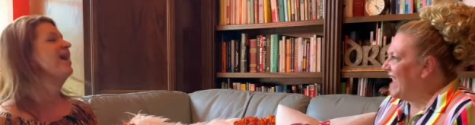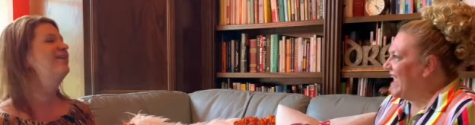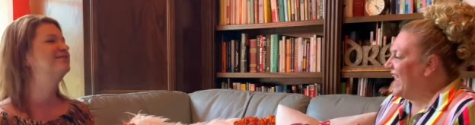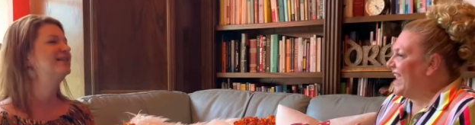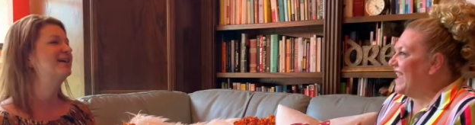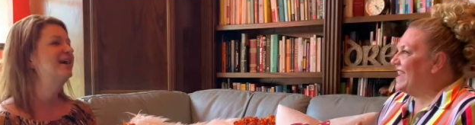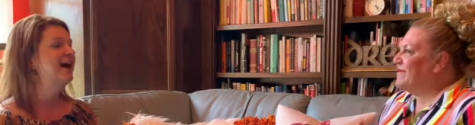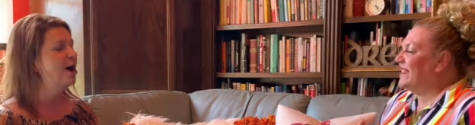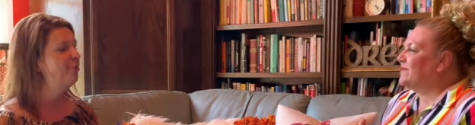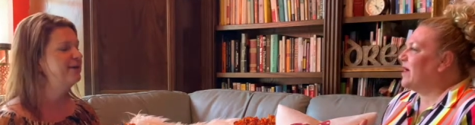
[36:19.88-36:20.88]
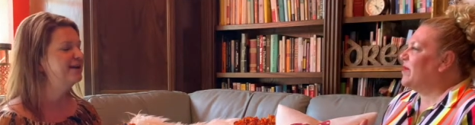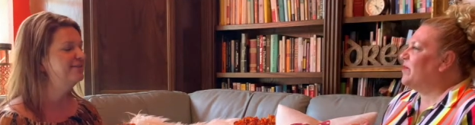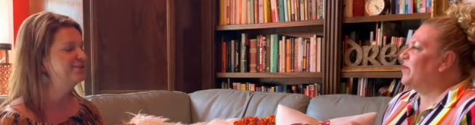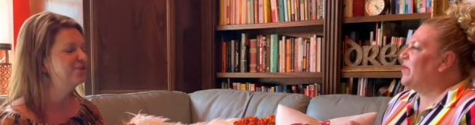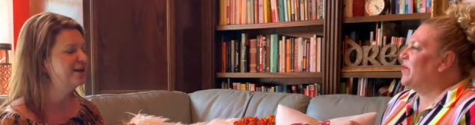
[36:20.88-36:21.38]
Speaker 1: I was like, how big of
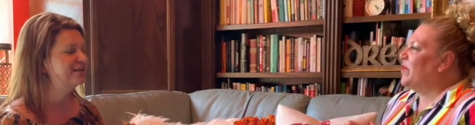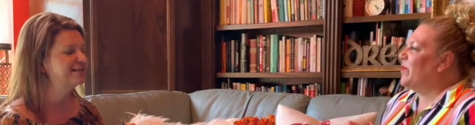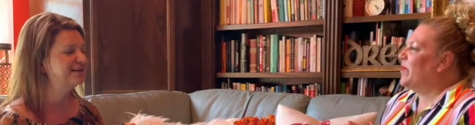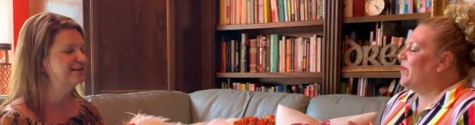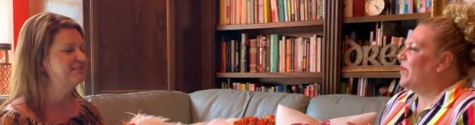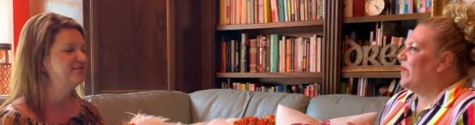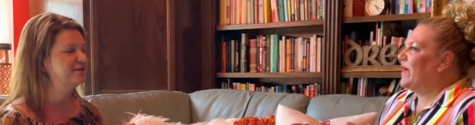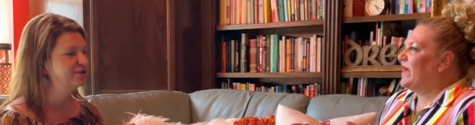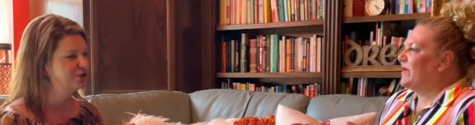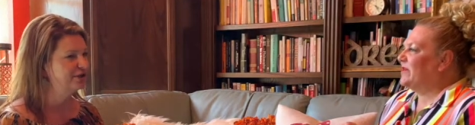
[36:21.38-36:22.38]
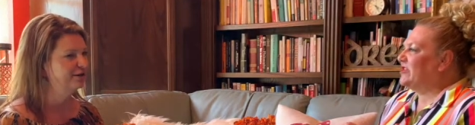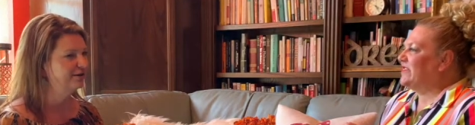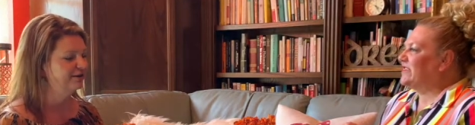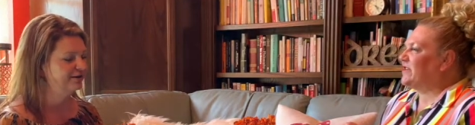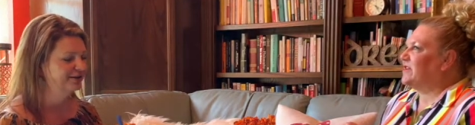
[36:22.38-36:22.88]
the check is it going to be this year? When
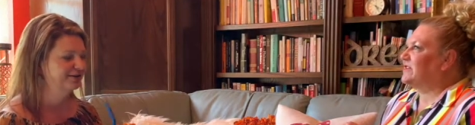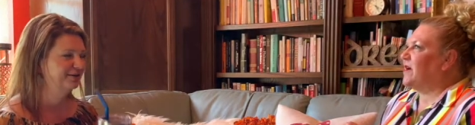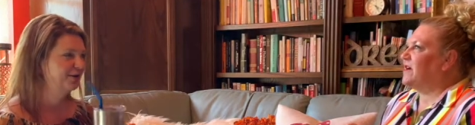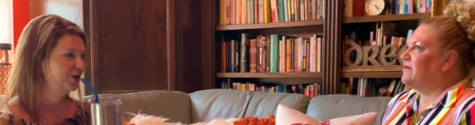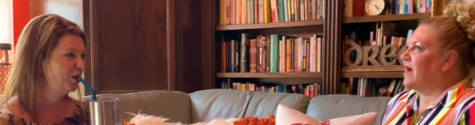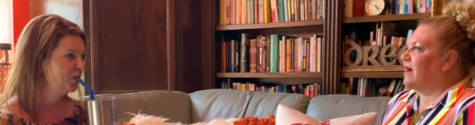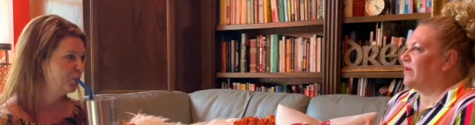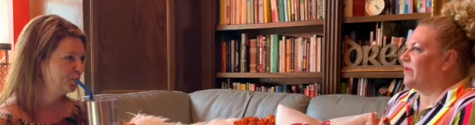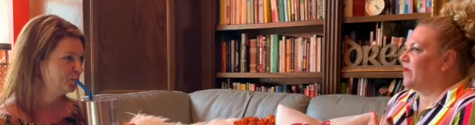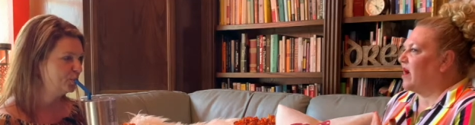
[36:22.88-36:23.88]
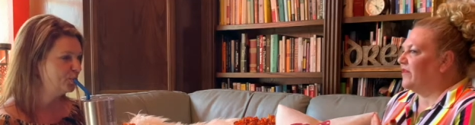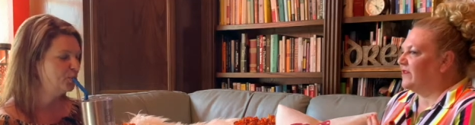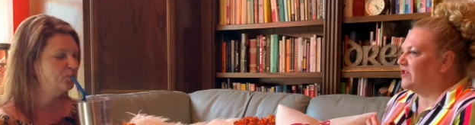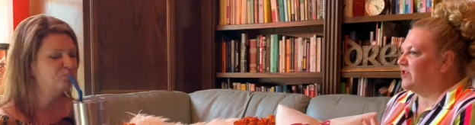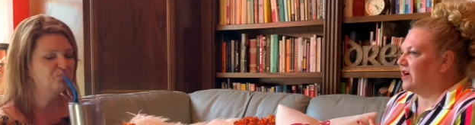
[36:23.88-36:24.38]
Speaker 2: she starts talking about
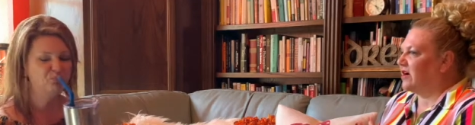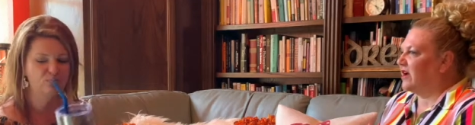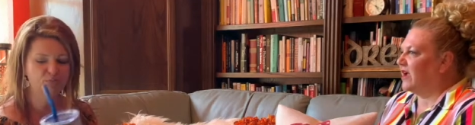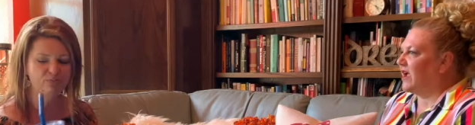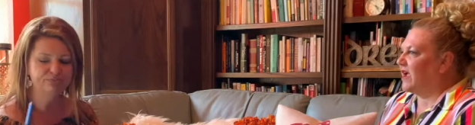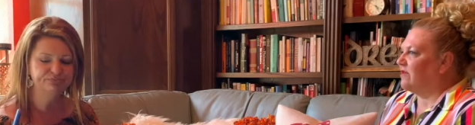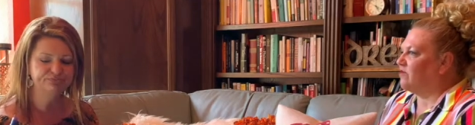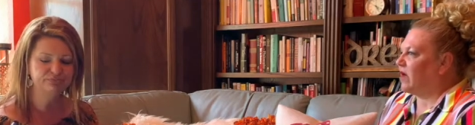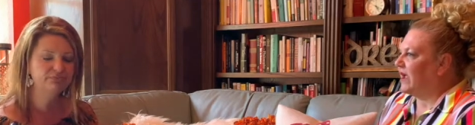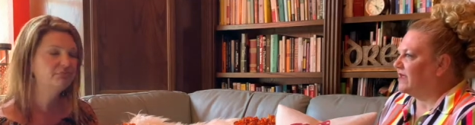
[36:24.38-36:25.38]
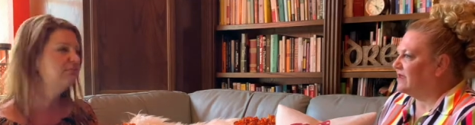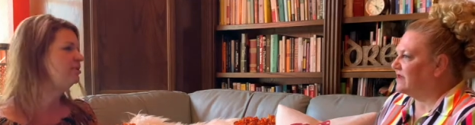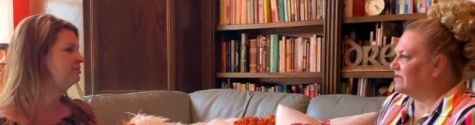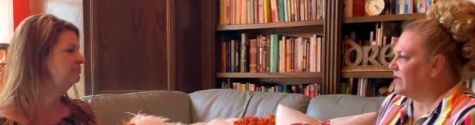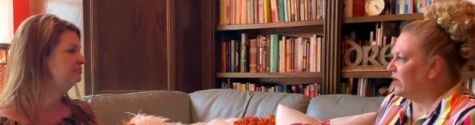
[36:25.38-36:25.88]
profit sharing and
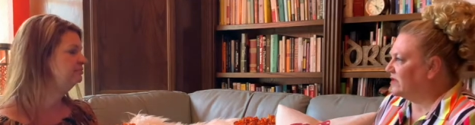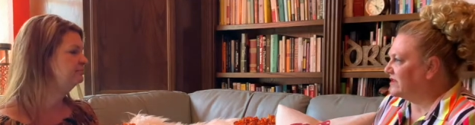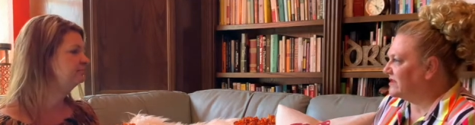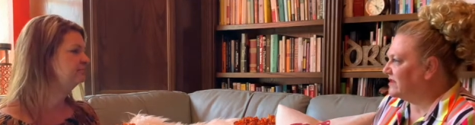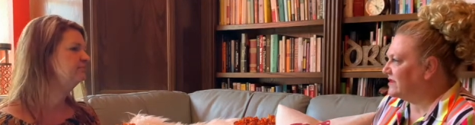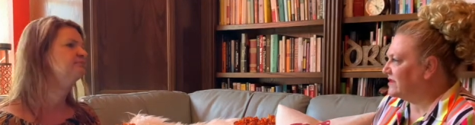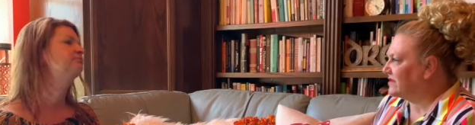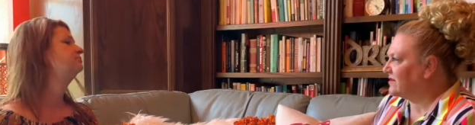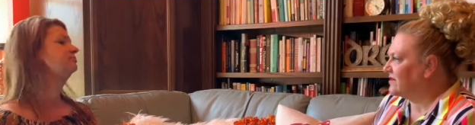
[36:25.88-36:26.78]
raises and bonuses,